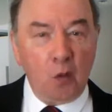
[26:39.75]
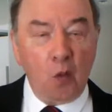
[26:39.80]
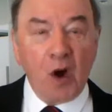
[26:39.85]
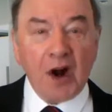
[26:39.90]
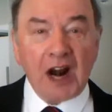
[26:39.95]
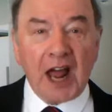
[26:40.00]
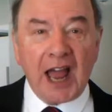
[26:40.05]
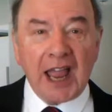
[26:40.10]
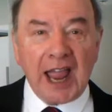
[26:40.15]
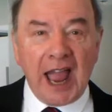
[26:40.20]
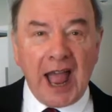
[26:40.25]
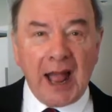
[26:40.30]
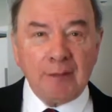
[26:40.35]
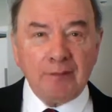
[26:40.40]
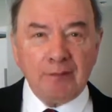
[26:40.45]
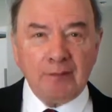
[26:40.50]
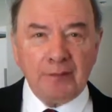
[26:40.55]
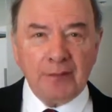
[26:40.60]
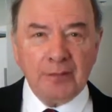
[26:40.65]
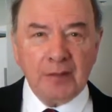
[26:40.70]
What I
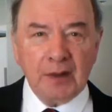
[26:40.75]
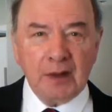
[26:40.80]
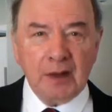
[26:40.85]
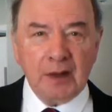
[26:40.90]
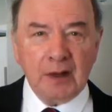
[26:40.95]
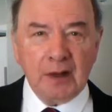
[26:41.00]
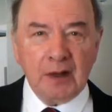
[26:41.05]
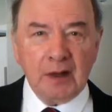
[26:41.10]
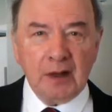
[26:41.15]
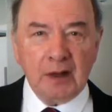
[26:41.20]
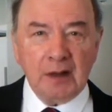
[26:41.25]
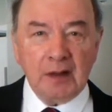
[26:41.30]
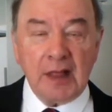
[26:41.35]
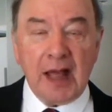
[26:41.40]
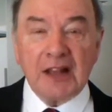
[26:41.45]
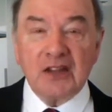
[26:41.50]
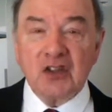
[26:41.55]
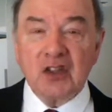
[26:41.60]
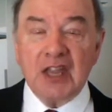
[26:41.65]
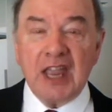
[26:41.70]
am,
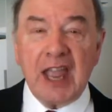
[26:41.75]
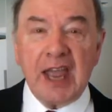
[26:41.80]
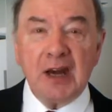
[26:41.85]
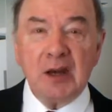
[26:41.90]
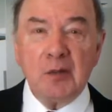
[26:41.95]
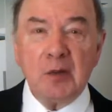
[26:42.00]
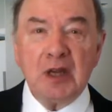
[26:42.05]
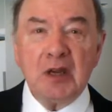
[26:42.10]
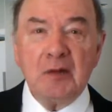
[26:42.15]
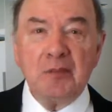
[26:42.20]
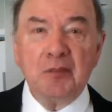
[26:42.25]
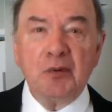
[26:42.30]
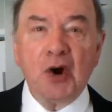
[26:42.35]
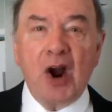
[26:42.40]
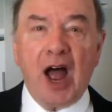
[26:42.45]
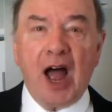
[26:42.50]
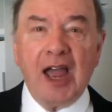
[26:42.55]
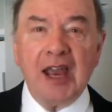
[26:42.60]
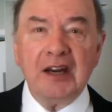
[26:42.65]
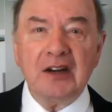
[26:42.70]
that's the enemy of
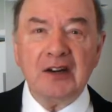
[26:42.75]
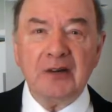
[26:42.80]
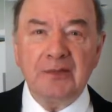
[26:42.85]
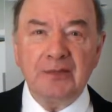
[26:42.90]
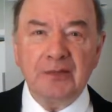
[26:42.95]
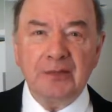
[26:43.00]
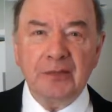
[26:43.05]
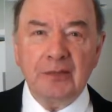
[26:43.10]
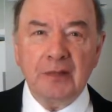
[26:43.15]
pride.